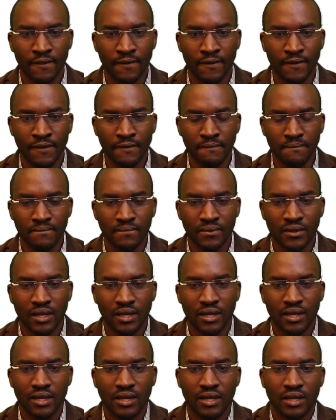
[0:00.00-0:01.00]
Okay,
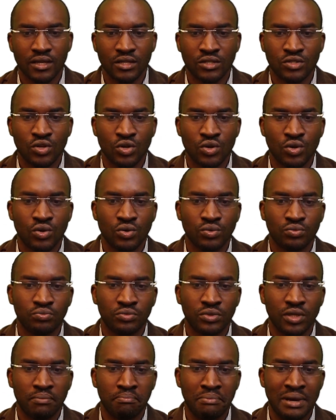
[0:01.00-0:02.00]
so
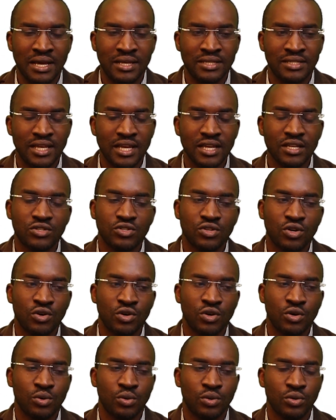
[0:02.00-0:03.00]
by saying
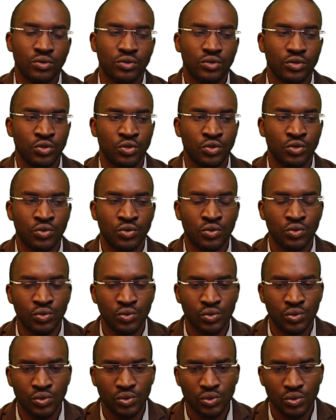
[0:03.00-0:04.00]
so,
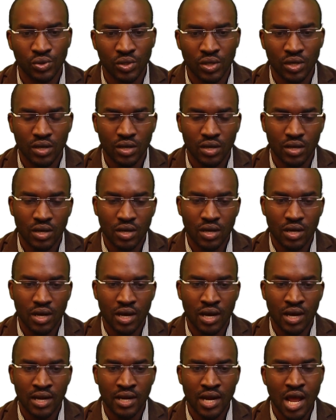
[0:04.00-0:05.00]
you
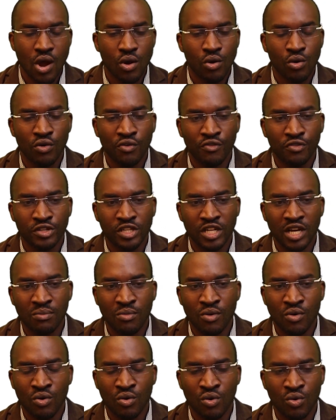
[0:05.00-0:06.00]
are now
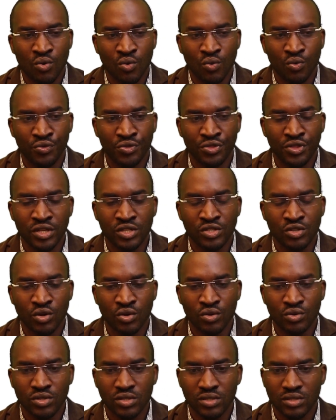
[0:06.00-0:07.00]
comfortable with this
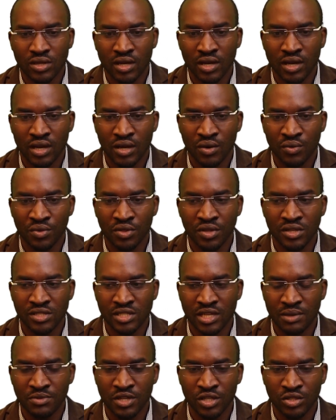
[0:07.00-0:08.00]
course, with this
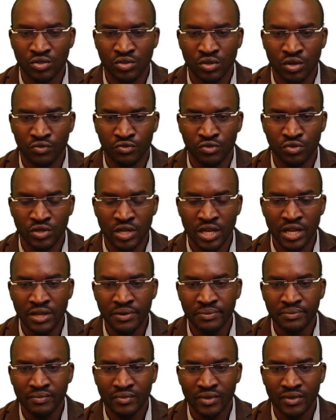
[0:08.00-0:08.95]
subject of today.